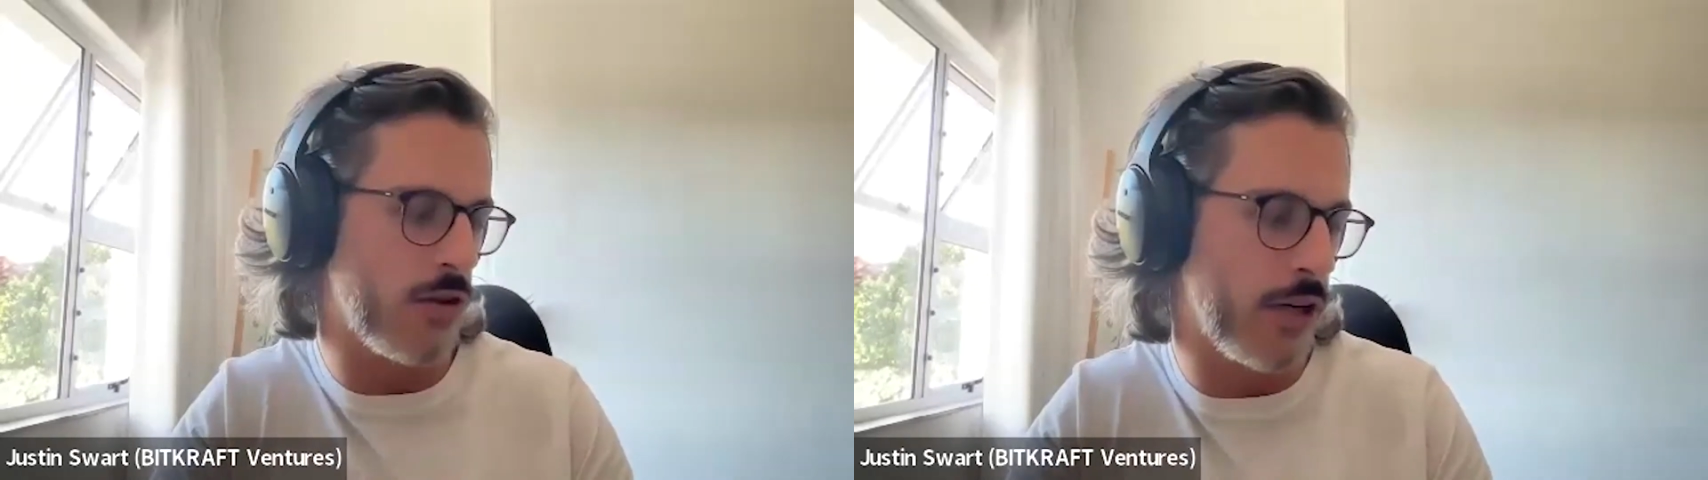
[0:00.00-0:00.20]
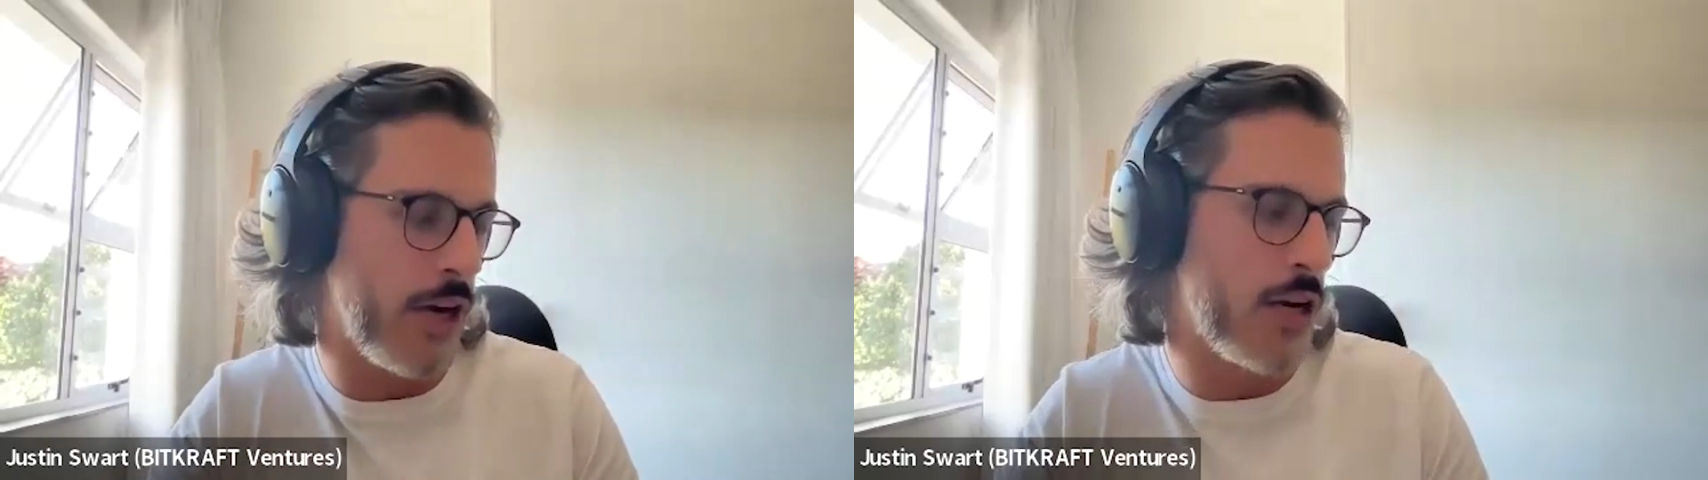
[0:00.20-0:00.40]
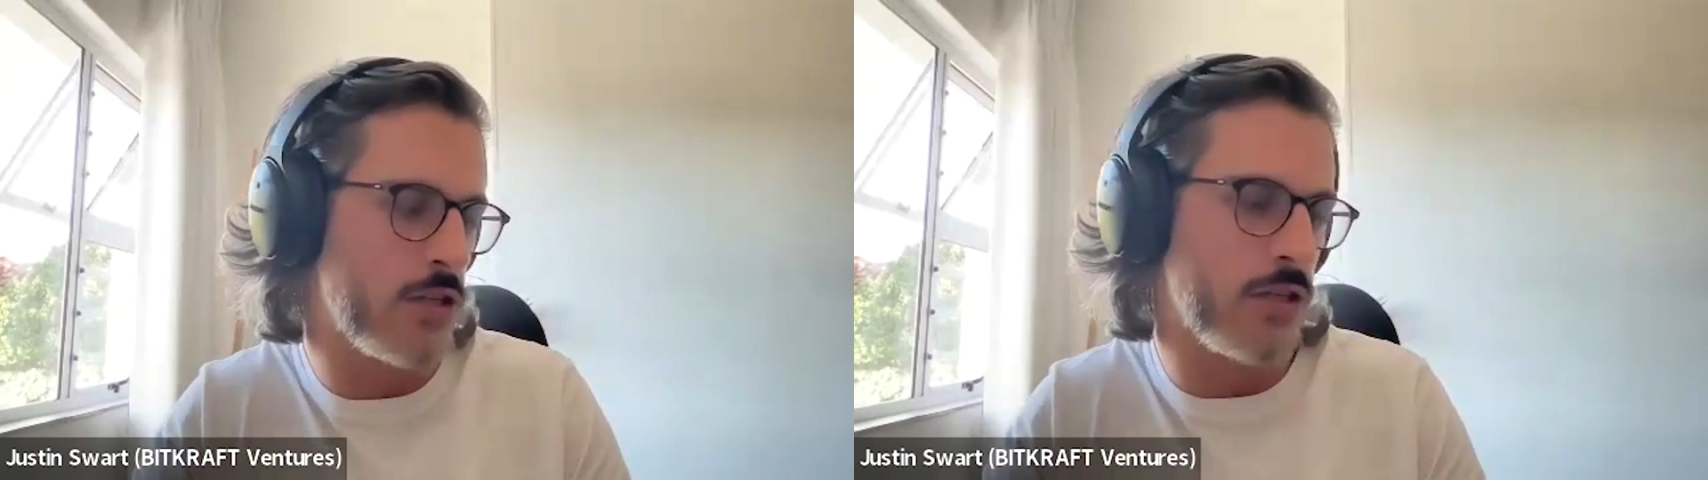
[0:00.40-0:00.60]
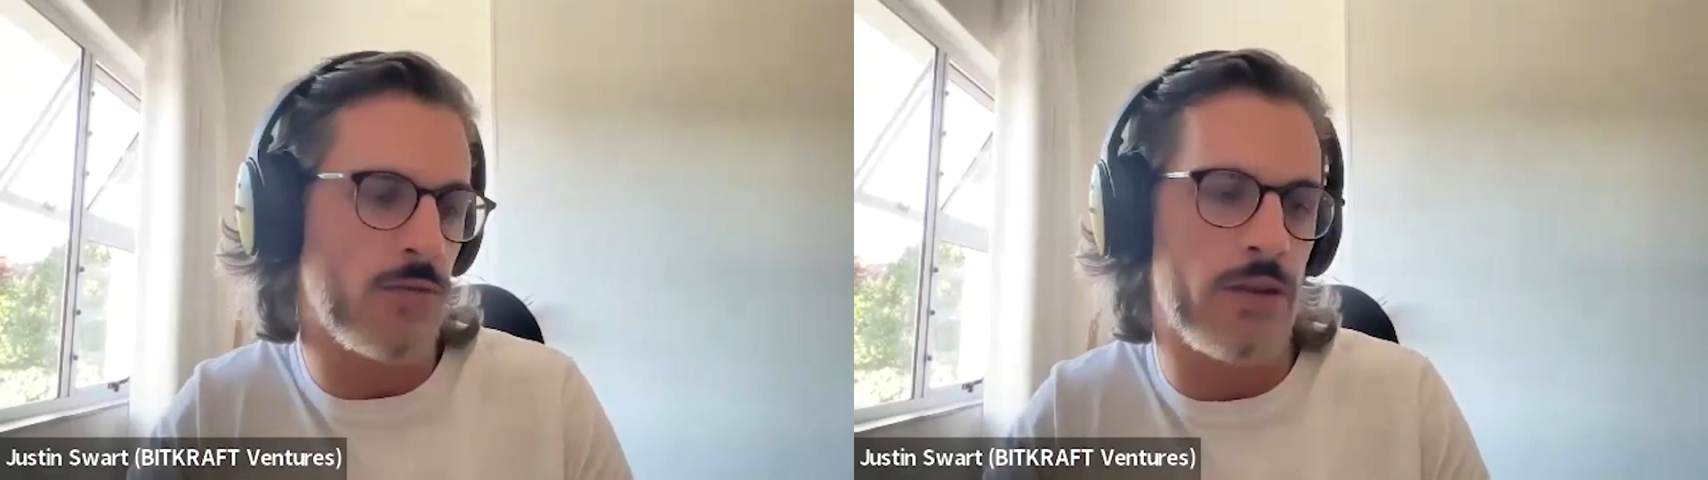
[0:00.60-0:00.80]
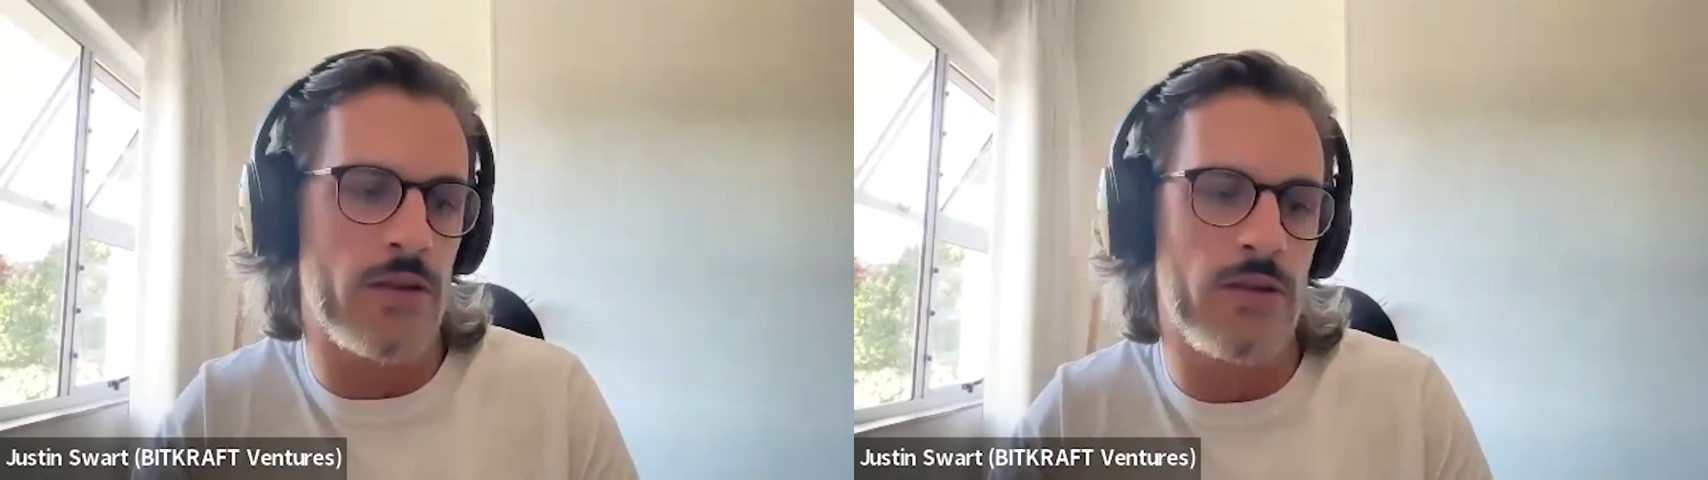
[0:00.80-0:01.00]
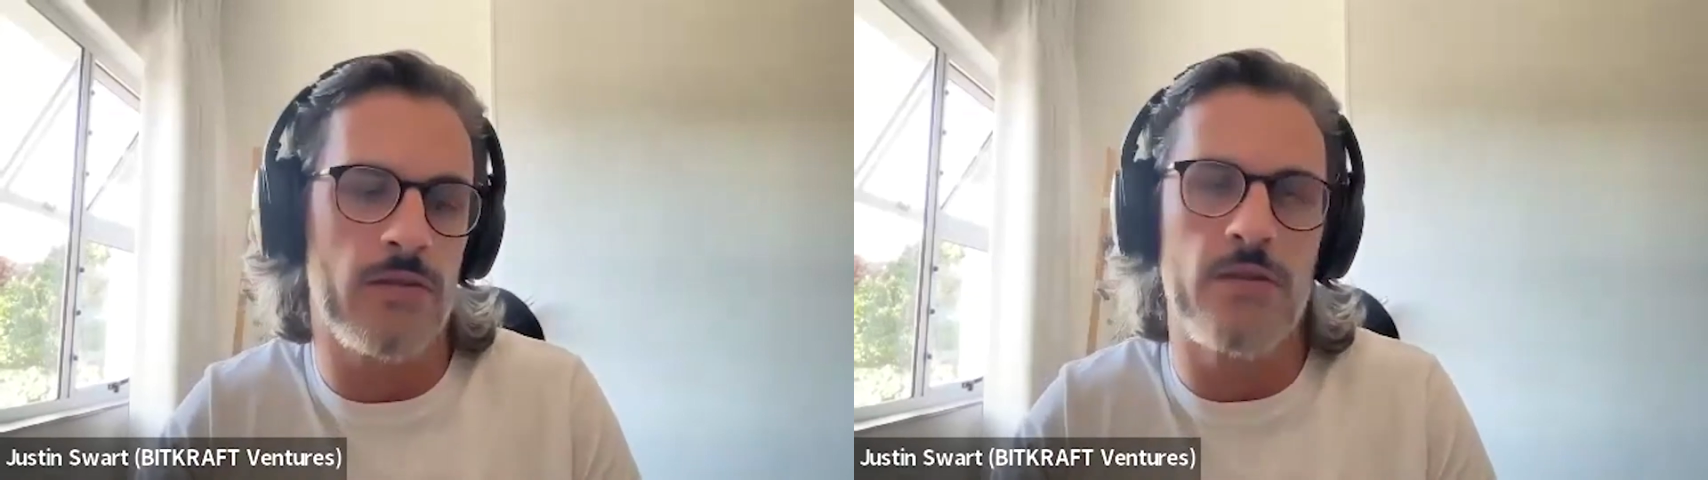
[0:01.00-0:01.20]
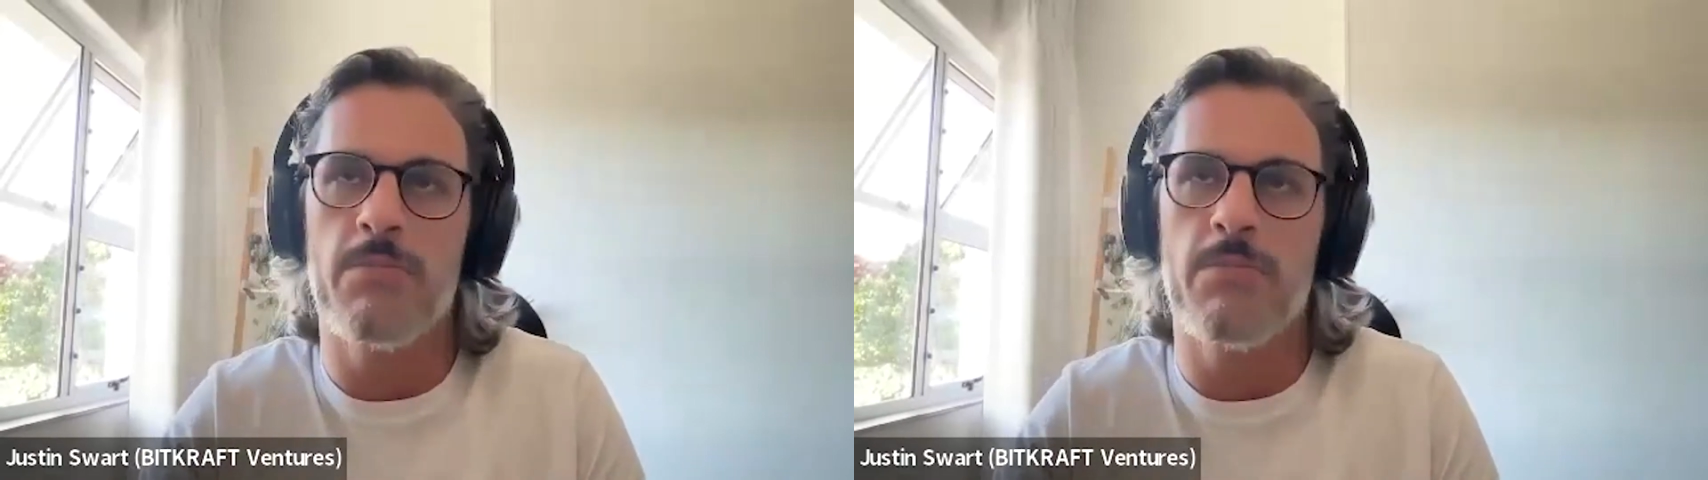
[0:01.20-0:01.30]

are engaging with their,